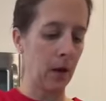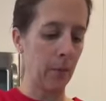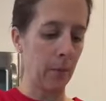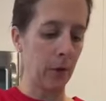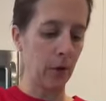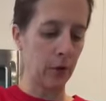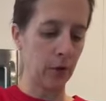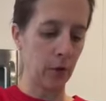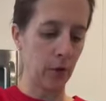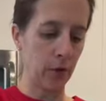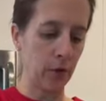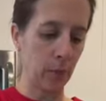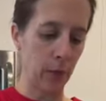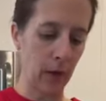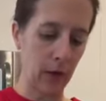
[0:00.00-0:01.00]
I'll show
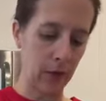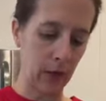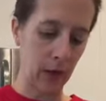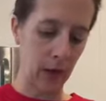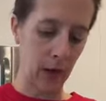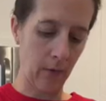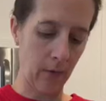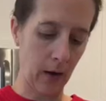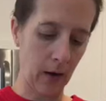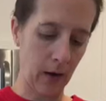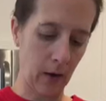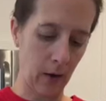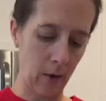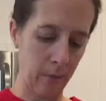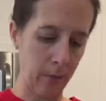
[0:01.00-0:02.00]
you the brand that I have right
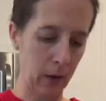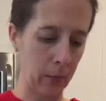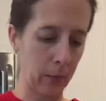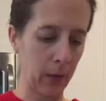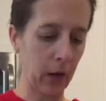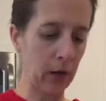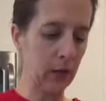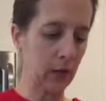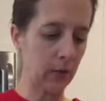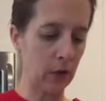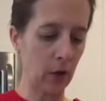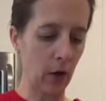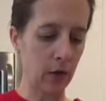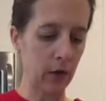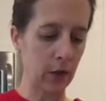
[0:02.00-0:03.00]
now. My brand of
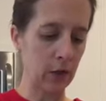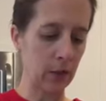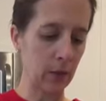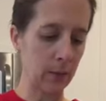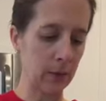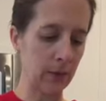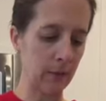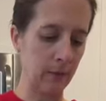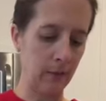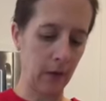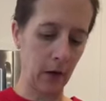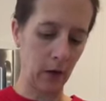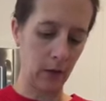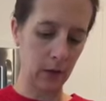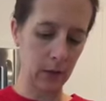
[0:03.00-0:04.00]
chocolate chips
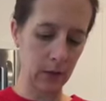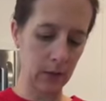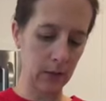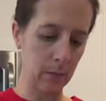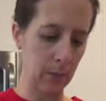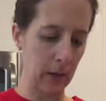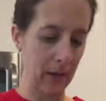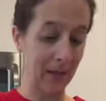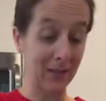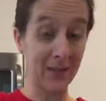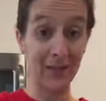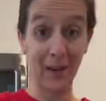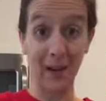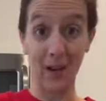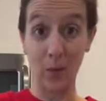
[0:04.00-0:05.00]
varies
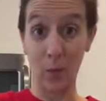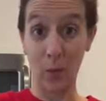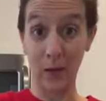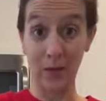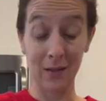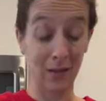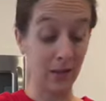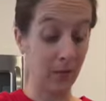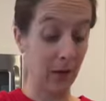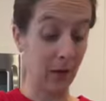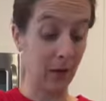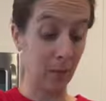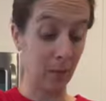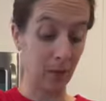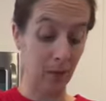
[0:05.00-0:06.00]
based on what's
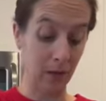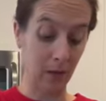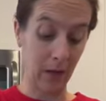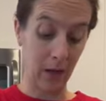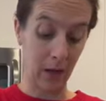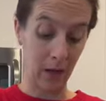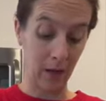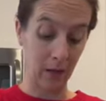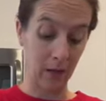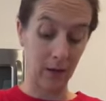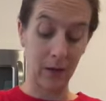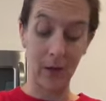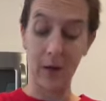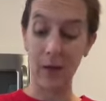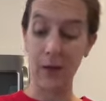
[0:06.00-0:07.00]
available at,